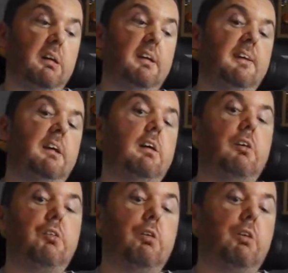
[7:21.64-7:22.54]
The
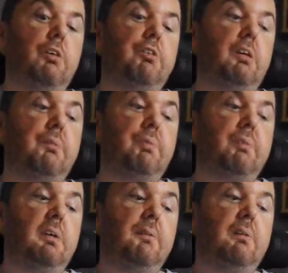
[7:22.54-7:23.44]
chocolate chips,
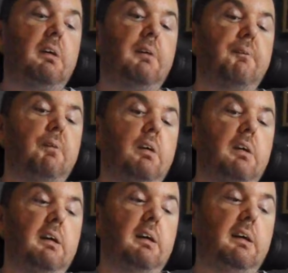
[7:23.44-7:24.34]
by the way, were
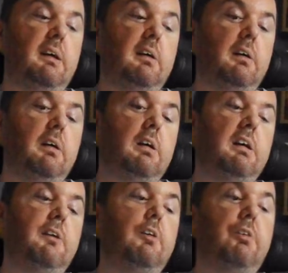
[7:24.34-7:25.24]

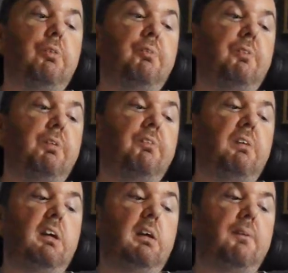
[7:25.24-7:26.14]
an item for the
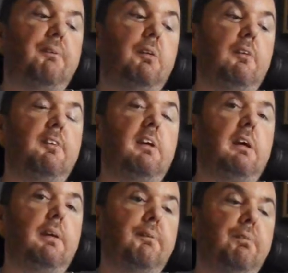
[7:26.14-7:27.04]
regular box
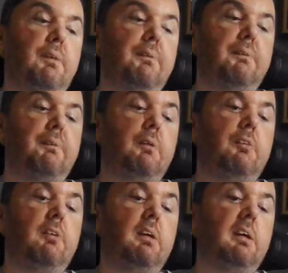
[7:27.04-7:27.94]
and the premium
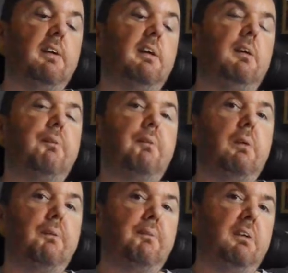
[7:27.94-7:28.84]
box. They
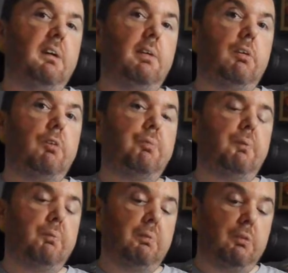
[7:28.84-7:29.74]
won't be in the
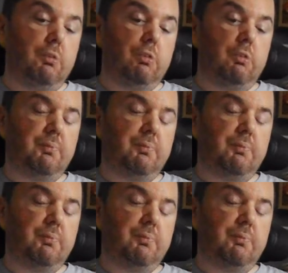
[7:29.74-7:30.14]
small box.